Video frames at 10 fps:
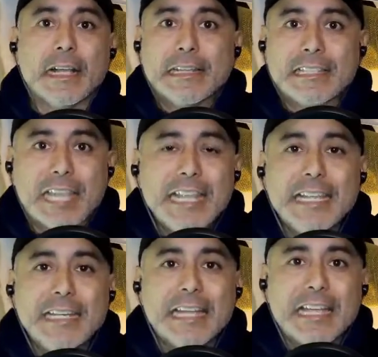
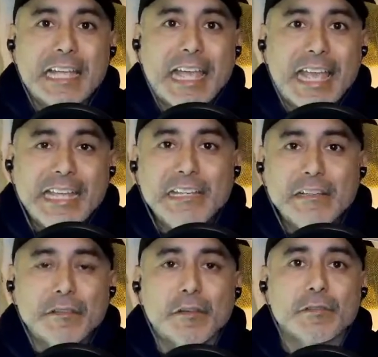taking any
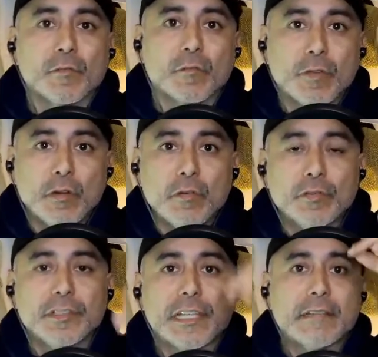of those
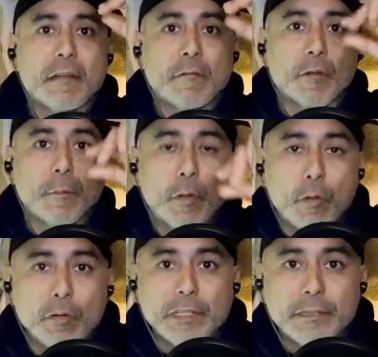roles that were
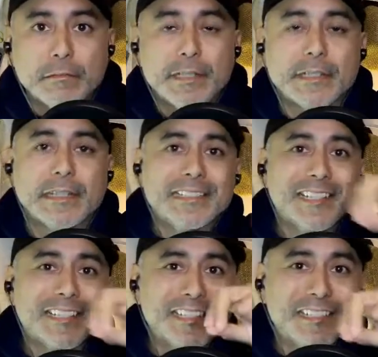poorly written,
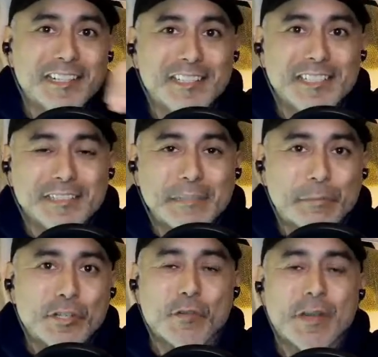disgustingly
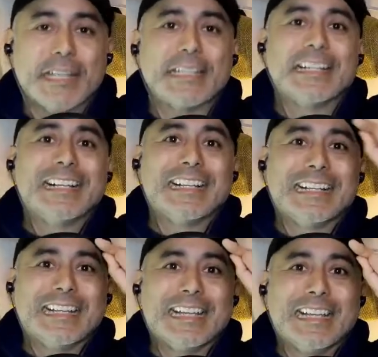portrayed,
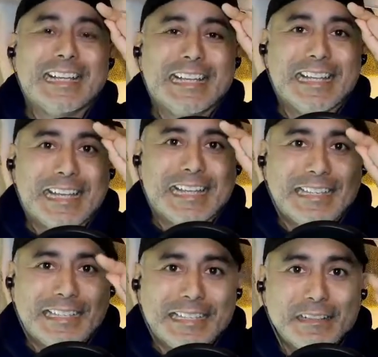
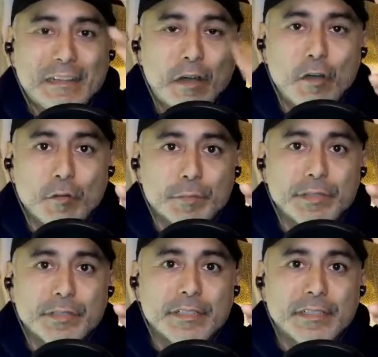in
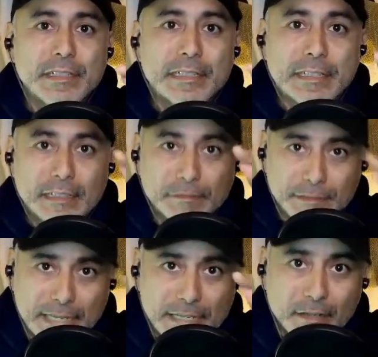hopes of
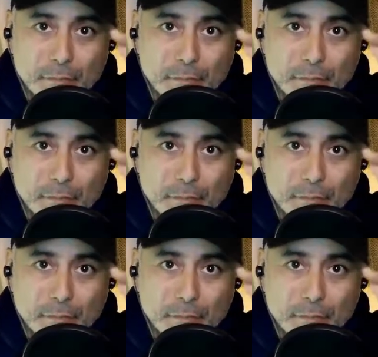getting our